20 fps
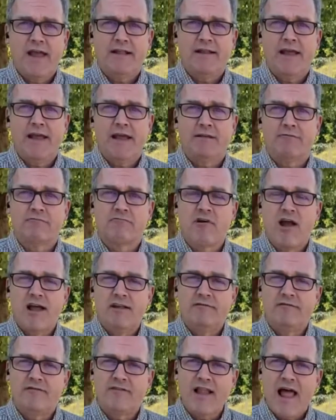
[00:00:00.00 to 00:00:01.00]
can get
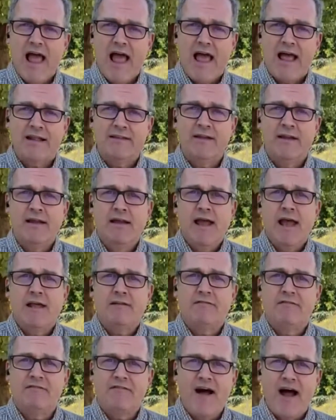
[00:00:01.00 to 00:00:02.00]
red flagged
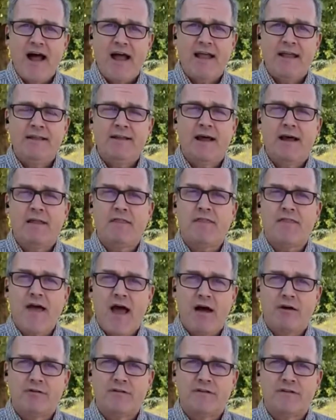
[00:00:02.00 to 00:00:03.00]
and fined
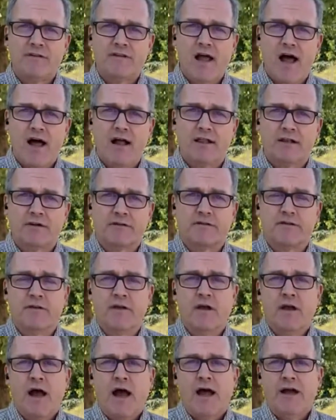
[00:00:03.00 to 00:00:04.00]
$1,000.
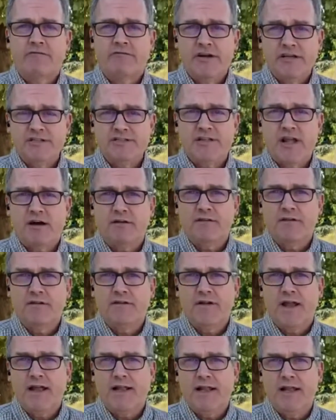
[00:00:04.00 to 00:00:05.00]
I reached out to
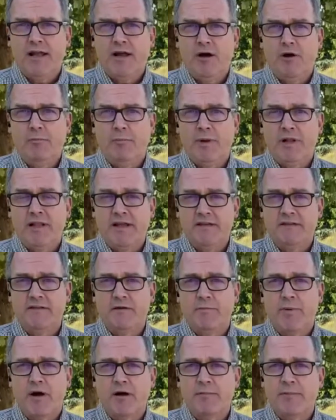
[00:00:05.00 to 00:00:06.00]
San Diego Police
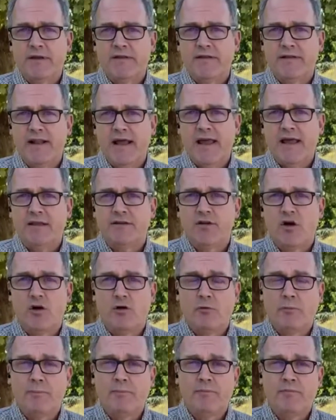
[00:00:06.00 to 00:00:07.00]
Department today and
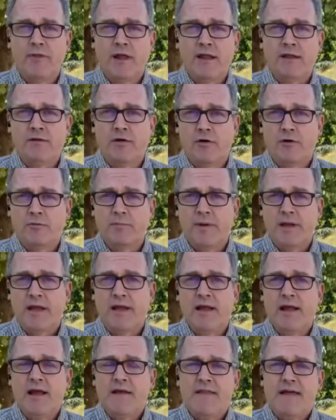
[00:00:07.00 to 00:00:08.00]
told they told
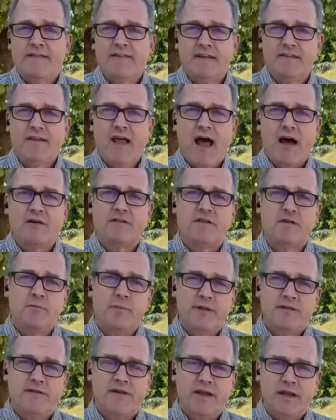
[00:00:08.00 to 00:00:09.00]
me that this house in
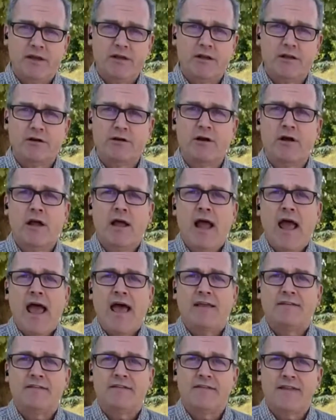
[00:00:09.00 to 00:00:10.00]
particular
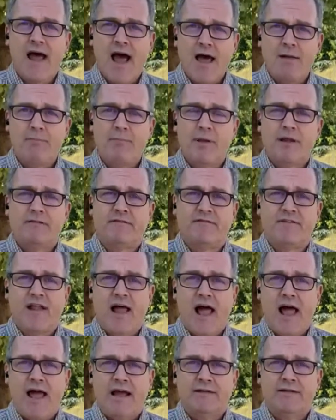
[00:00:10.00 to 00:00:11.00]
has not been
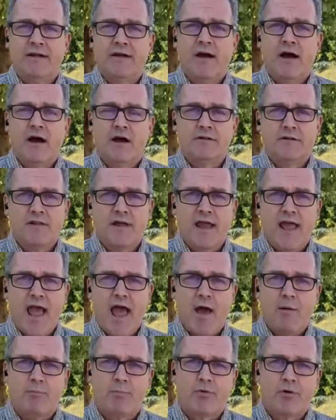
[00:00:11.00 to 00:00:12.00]
flagged under the
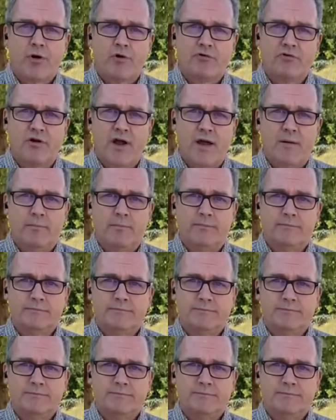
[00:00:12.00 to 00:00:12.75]
CAP program.